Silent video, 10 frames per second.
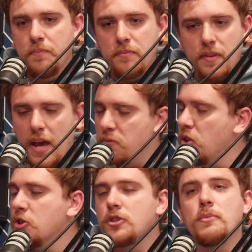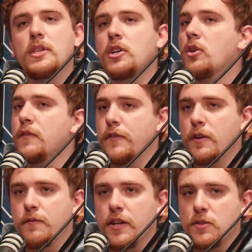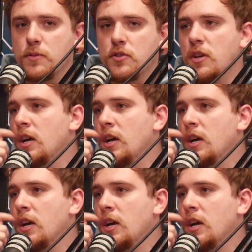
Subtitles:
Mm-hmm. And usually when you go to film festivals,